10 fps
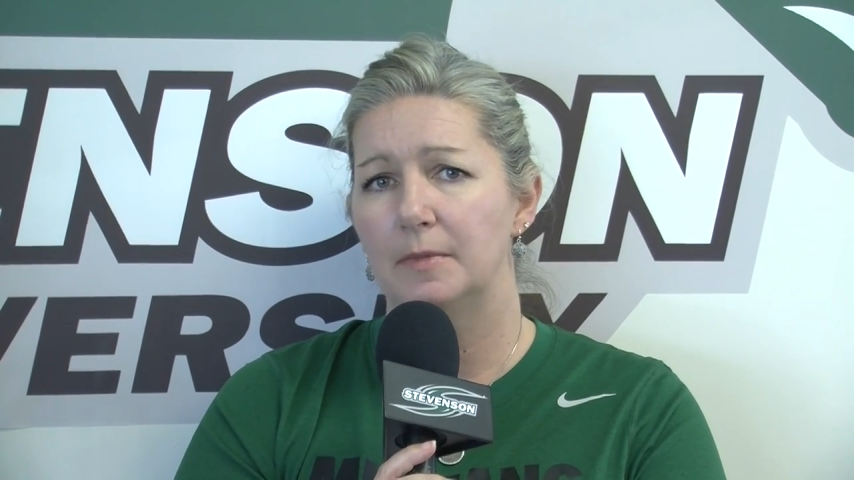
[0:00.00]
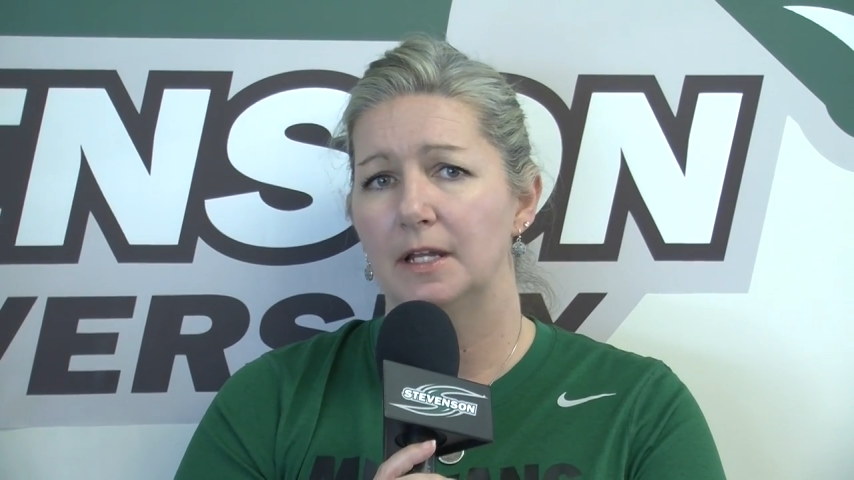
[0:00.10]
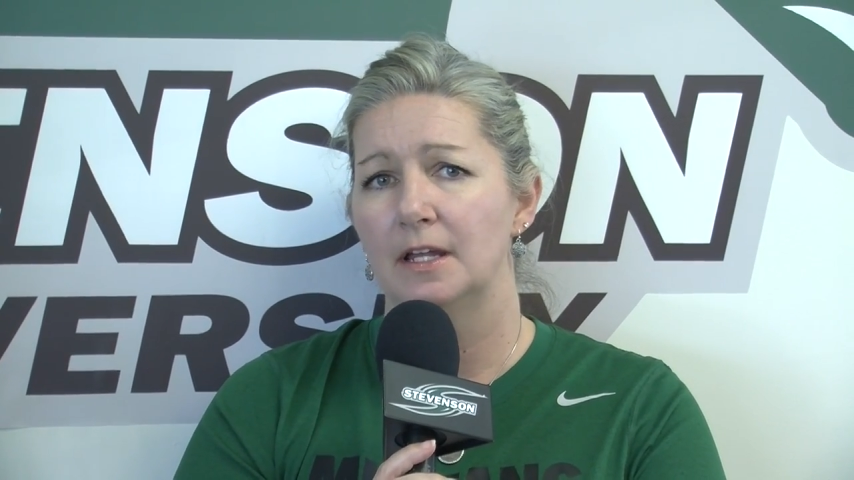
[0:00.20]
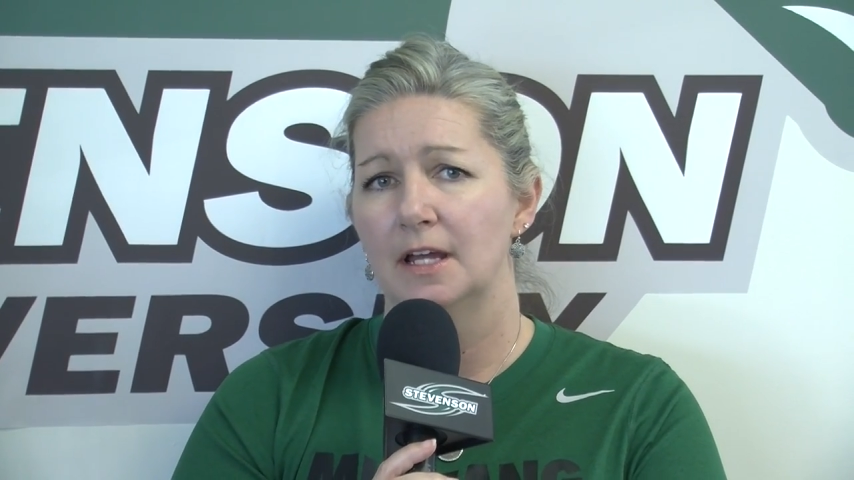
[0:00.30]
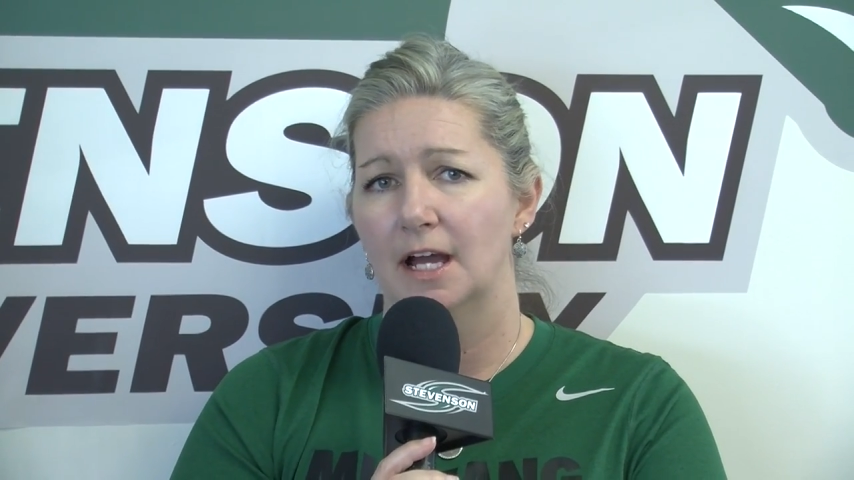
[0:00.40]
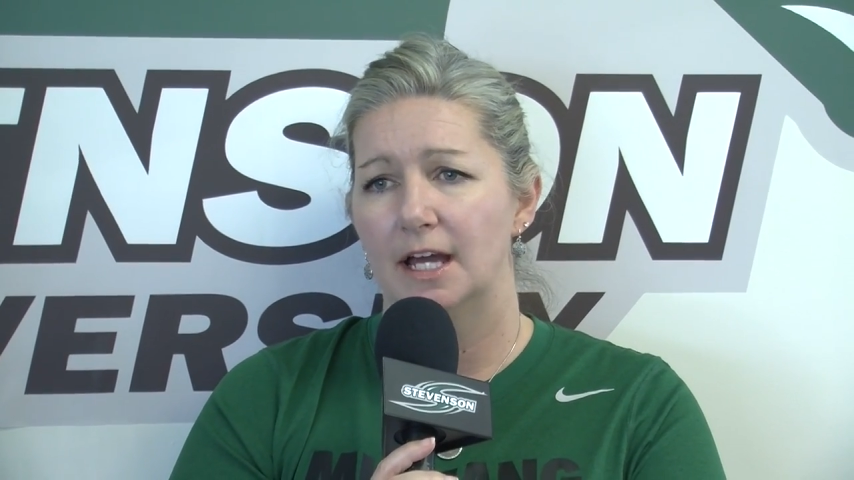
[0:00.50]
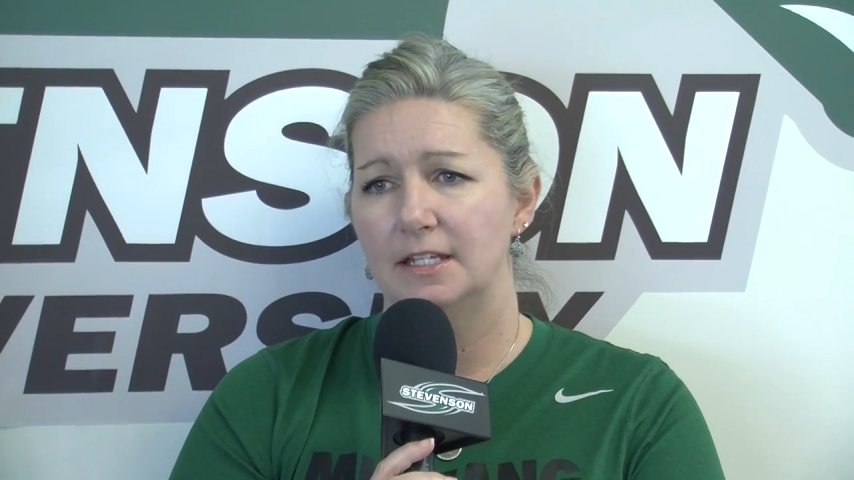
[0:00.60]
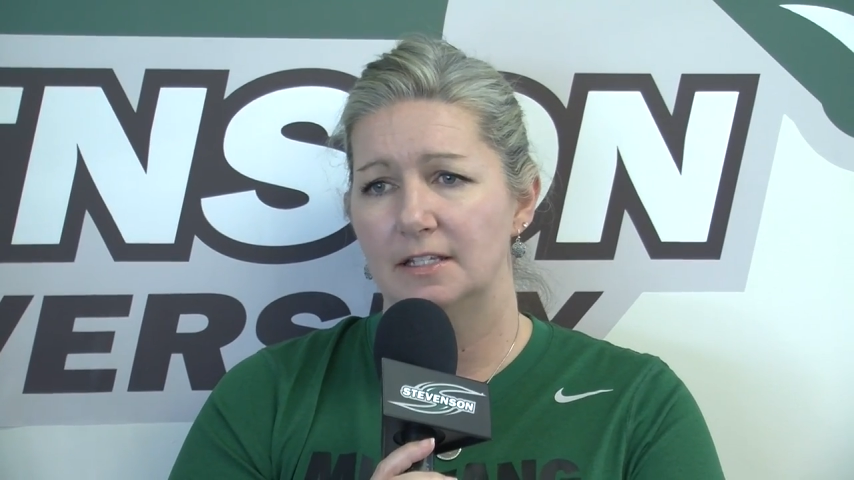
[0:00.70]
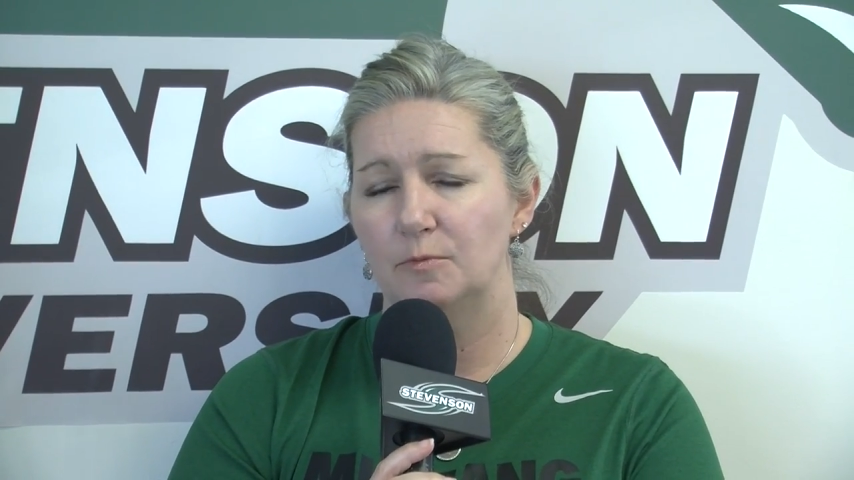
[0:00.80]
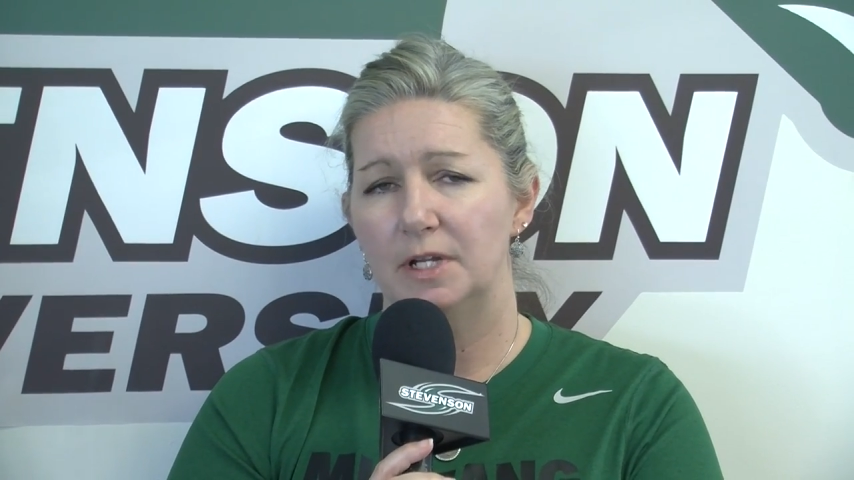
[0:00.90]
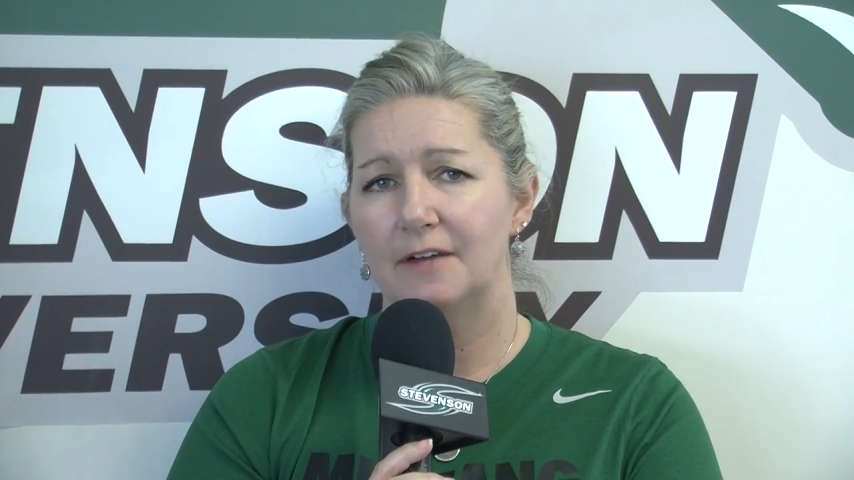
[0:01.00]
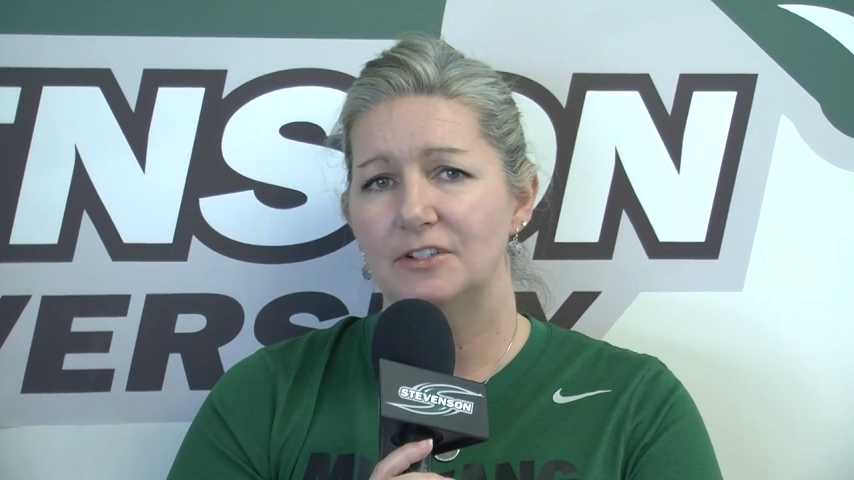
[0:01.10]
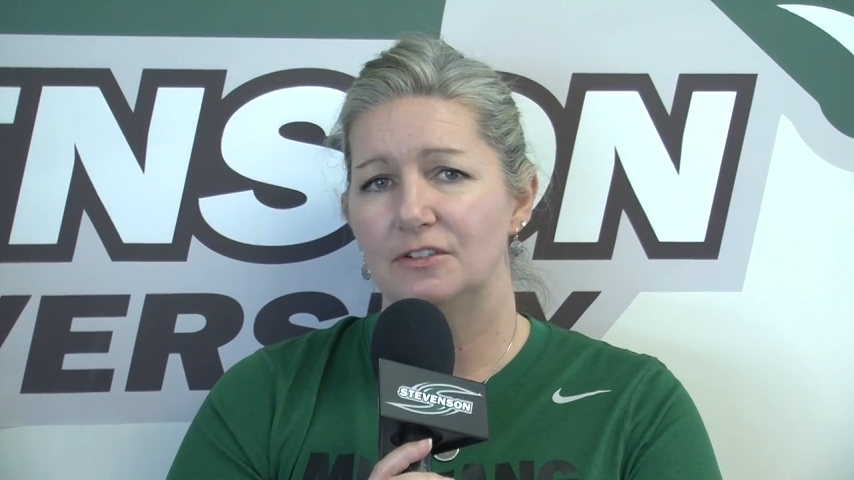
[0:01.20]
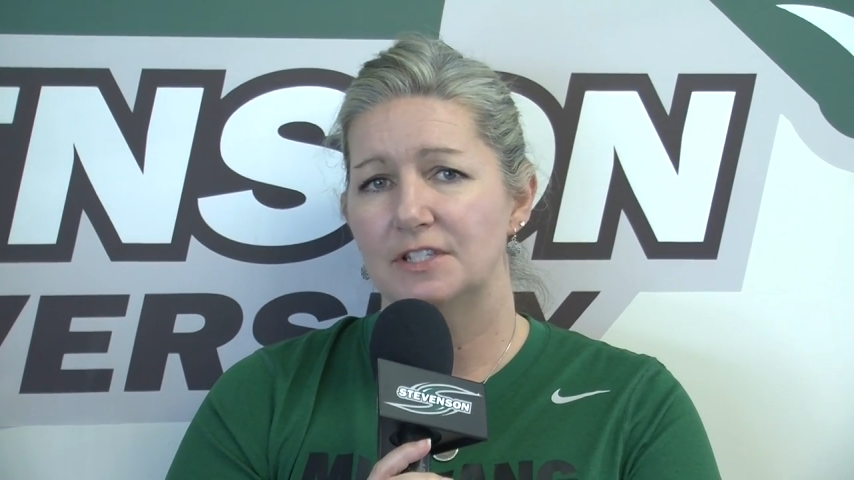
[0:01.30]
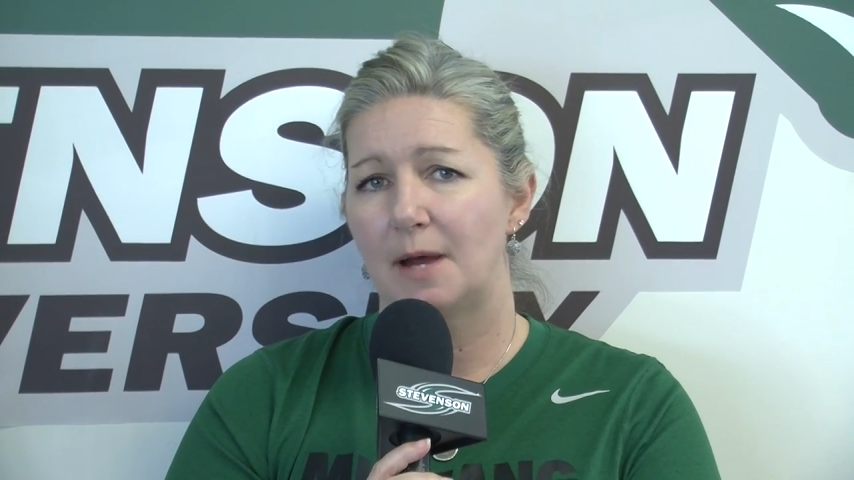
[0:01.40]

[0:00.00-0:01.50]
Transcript: but I think that we have to use